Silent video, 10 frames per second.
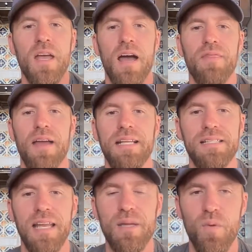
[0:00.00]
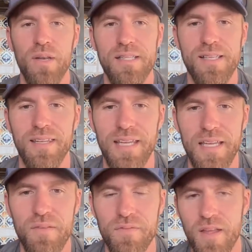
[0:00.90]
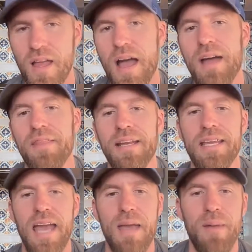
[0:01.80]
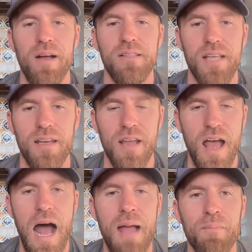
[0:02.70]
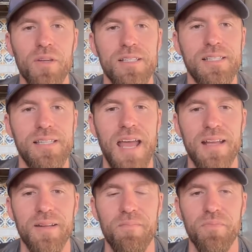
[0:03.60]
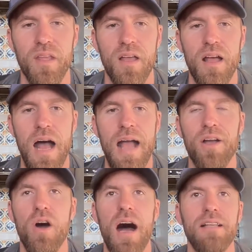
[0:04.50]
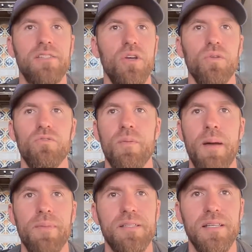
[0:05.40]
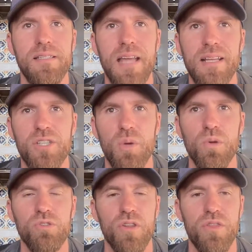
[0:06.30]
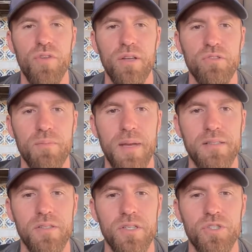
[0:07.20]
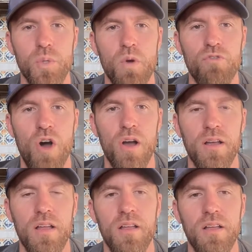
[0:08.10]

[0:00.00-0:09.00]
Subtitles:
And then he said he wanted to leave, and then he came out and said, I'm going to stay. I still remember to this day, 200, 300 messages. You were wrong.